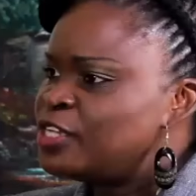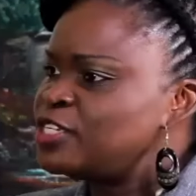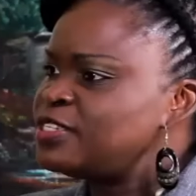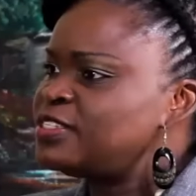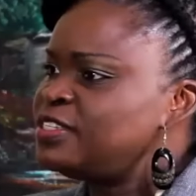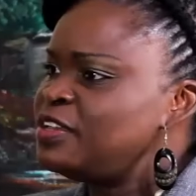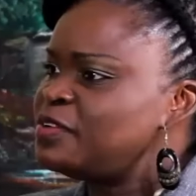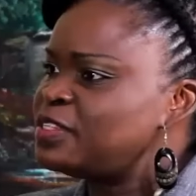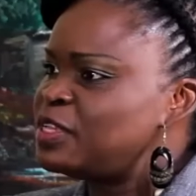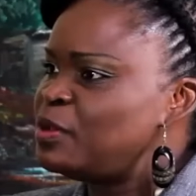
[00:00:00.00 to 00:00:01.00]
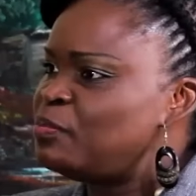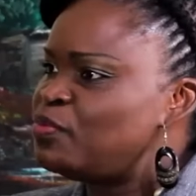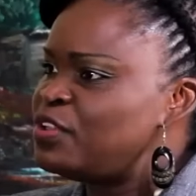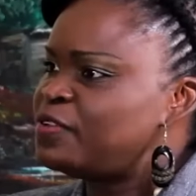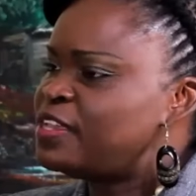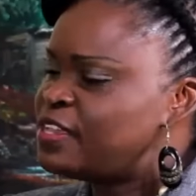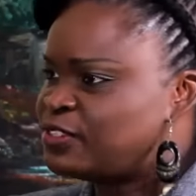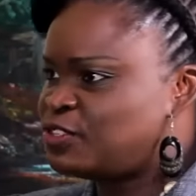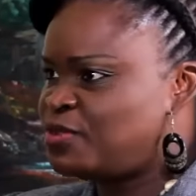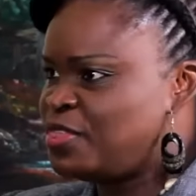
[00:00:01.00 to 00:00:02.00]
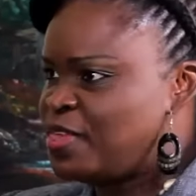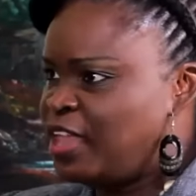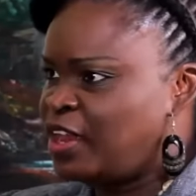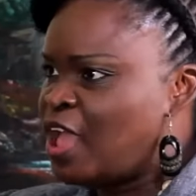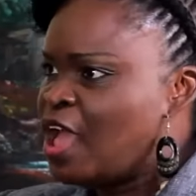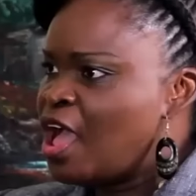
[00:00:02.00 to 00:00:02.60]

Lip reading: Just give us a brief history then